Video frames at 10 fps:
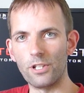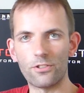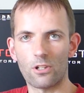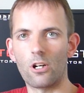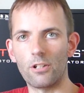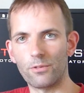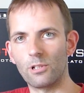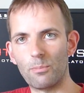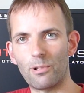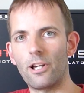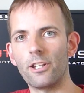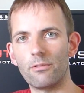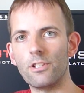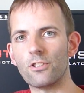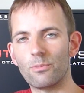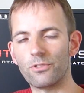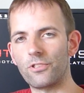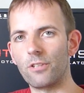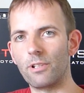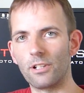each car it will apply a reasonable
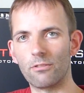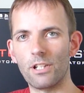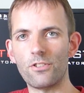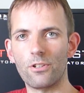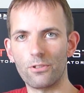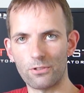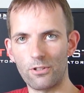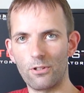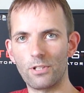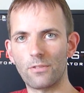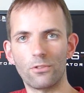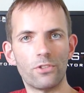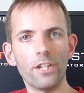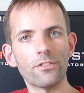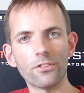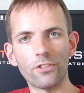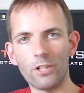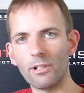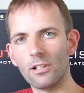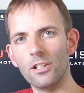steering ratio, so you don't have to change the
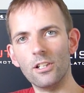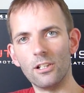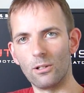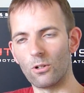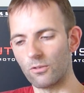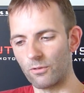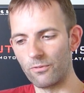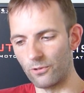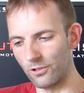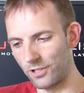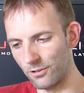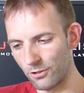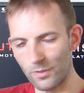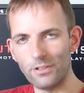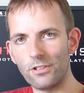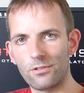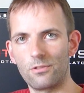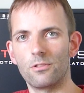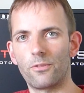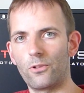steering lock from 14 or
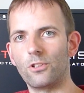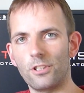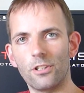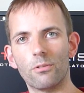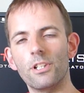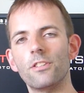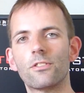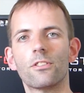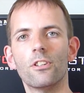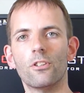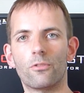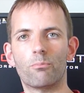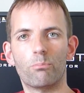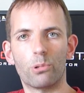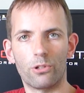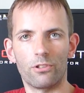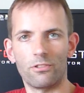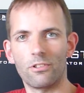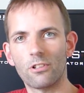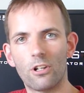22 or 30 degrees per
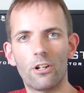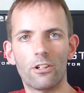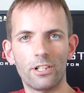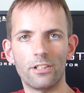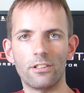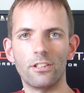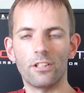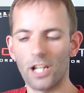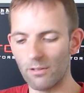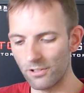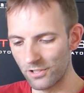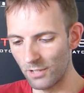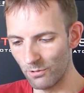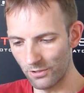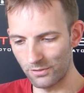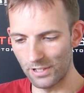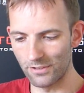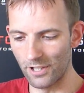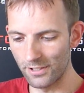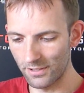car in the garage anymore, so that's
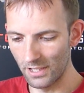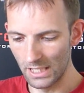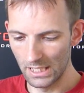nice.